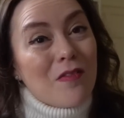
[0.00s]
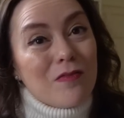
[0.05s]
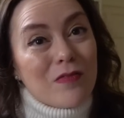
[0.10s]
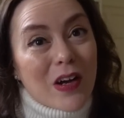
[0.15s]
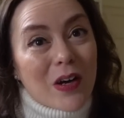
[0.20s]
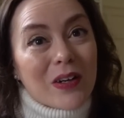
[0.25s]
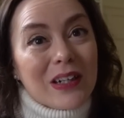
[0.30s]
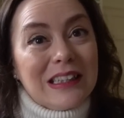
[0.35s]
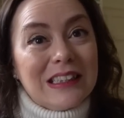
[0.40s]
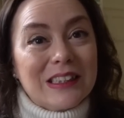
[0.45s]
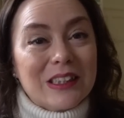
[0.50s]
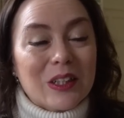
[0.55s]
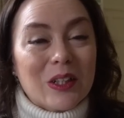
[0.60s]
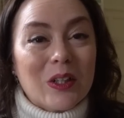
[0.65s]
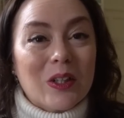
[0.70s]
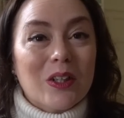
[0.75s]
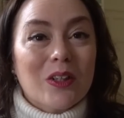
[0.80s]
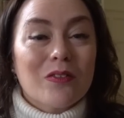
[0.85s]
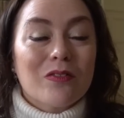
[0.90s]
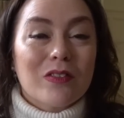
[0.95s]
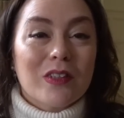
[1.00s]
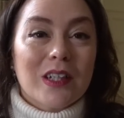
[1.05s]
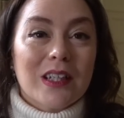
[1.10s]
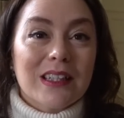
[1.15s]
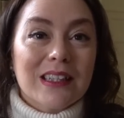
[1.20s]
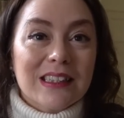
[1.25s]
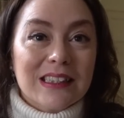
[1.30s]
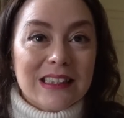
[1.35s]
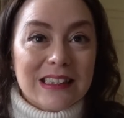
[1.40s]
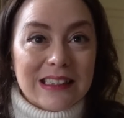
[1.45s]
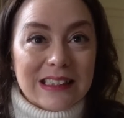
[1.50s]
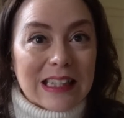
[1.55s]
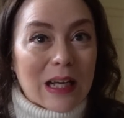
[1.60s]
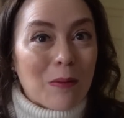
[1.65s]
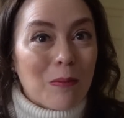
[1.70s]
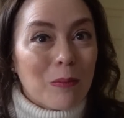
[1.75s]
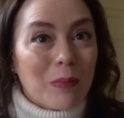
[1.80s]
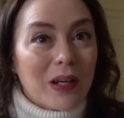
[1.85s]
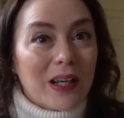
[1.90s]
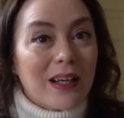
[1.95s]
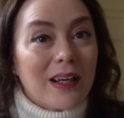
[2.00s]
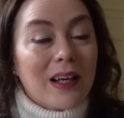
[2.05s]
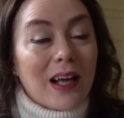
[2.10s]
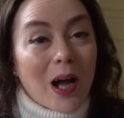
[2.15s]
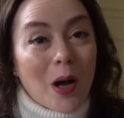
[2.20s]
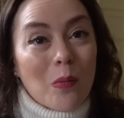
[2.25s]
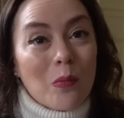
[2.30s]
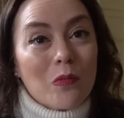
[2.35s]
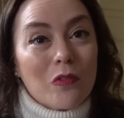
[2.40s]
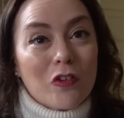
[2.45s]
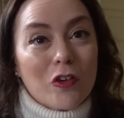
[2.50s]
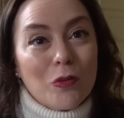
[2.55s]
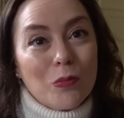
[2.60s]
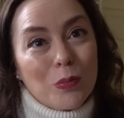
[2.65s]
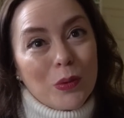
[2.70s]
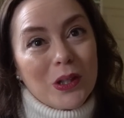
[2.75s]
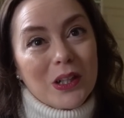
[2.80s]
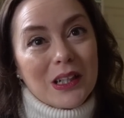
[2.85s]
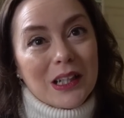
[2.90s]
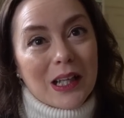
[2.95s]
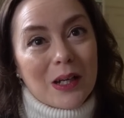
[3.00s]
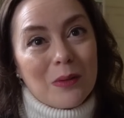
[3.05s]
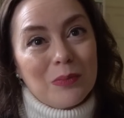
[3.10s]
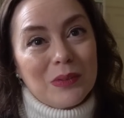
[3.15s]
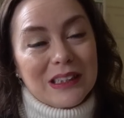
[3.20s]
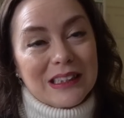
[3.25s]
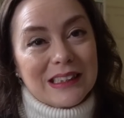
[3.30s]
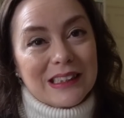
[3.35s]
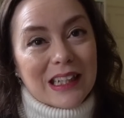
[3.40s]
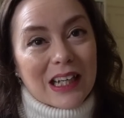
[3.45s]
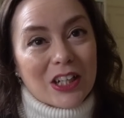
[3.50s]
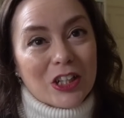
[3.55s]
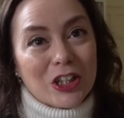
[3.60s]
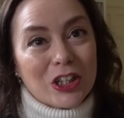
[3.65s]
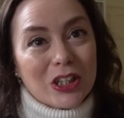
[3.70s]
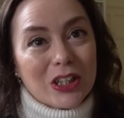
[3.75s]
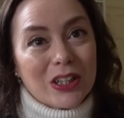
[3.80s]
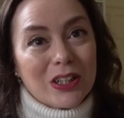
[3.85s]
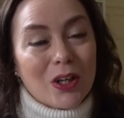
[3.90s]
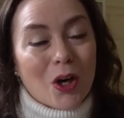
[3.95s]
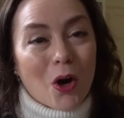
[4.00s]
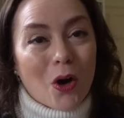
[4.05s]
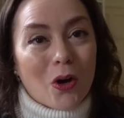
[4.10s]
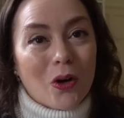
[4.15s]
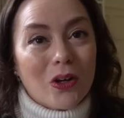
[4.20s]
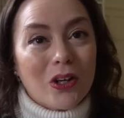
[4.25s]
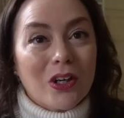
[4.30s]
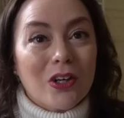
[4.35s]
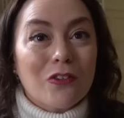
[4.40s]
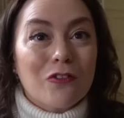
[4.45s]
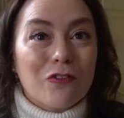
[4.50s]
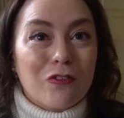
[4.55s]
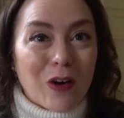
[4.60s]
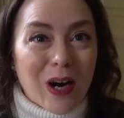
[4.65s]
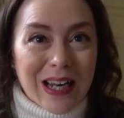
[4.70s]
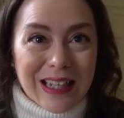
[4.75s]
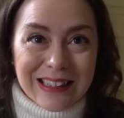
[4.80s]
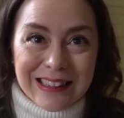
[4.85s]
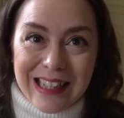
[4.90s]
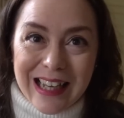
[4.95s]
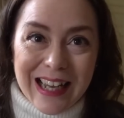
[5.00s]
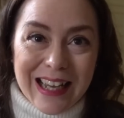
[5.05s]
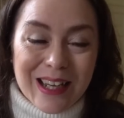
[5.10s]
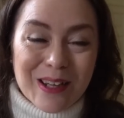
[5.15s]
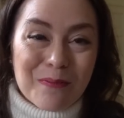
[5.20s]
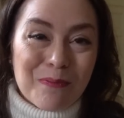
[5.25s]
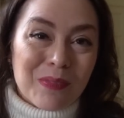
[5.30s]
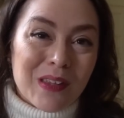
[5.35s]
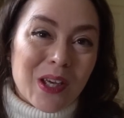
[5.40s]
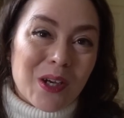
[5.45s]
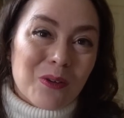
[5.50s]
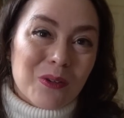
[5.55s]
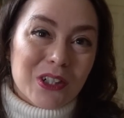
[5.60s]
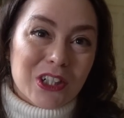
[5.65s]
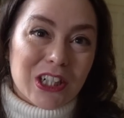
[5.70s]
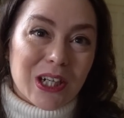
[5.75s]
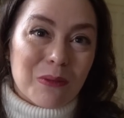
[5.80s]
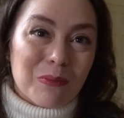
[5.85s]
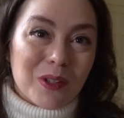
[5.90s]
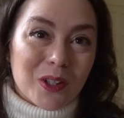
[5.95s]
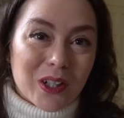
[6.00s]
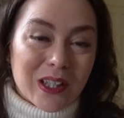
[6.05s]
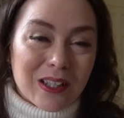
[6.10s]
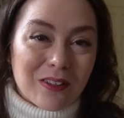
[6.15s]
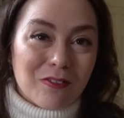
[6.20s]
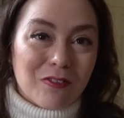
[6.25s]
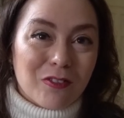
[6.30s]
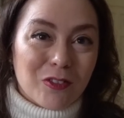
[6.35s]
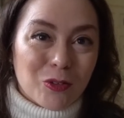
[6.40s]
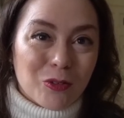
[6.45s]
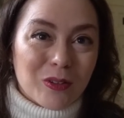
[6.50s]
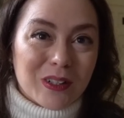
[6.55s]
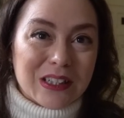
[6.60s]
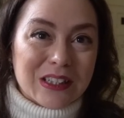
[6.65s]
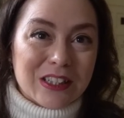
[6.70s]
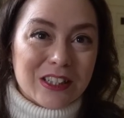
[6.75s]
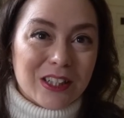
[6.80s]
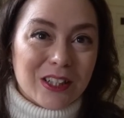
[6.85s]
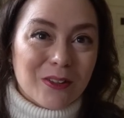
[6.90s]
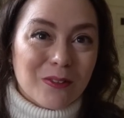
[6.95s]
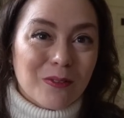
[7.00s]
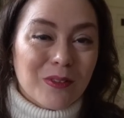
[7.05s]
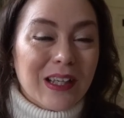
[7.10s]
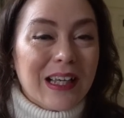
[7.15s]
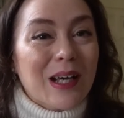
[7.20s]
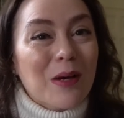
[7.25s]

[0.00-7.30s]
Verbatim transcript: very soon for the December Comfort Book Club discussion on Friday, which I'm looking forward to.